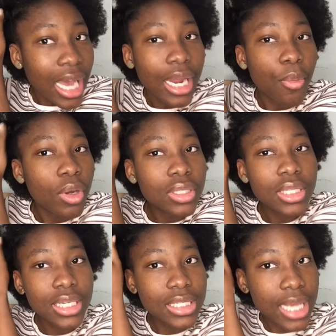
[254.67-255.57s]
And I want
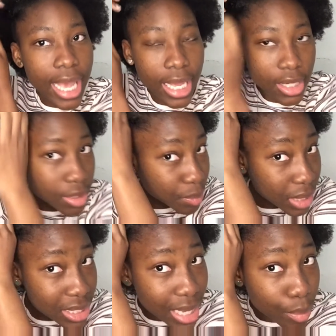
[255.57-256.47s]
this end
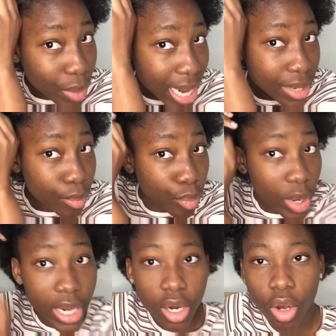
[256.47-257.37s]
because I didn't
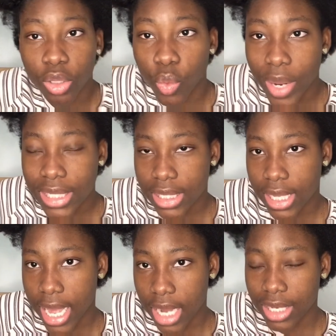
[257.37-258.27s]
braid all the way to
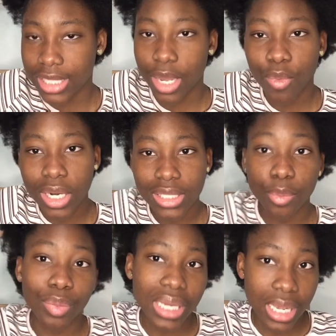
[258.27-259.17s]
the end because I wanted to
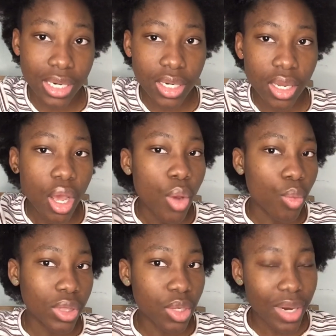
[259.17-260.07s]
blend
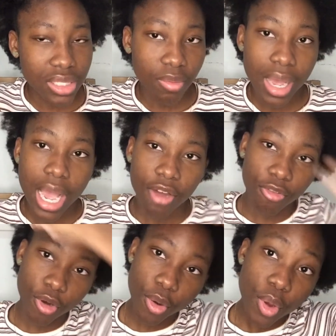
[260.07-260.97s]
with the rest of my
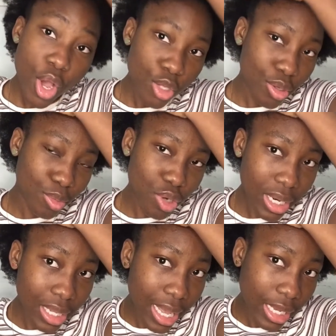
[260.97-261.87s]
afro. So I'm
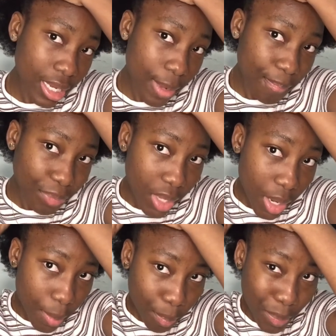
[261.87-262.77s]
trying to like
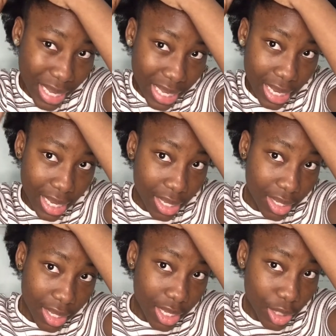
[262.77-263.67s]
pick it
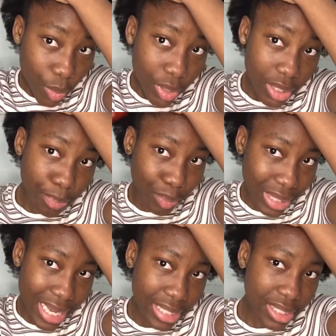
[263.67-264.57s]
so it
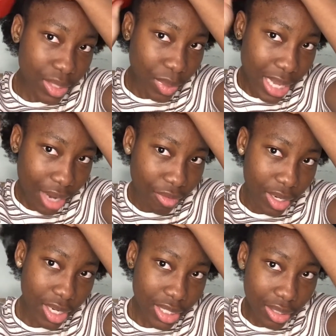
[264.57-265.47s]
blends with the afro
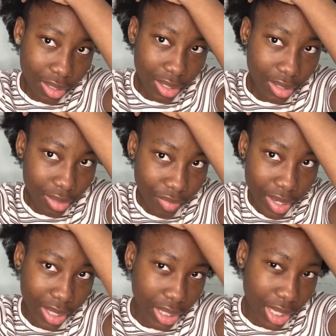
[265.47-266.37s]
and doesn't look
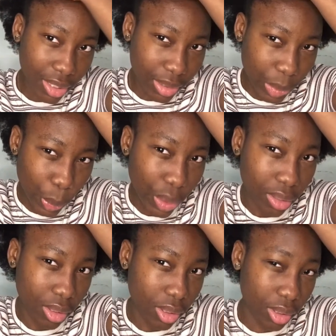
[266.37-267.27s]
very like
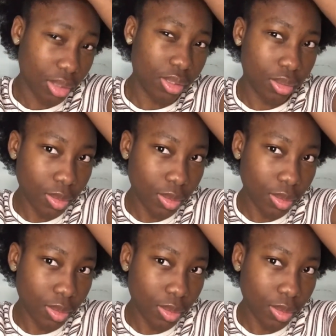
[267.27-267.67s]
weird and all.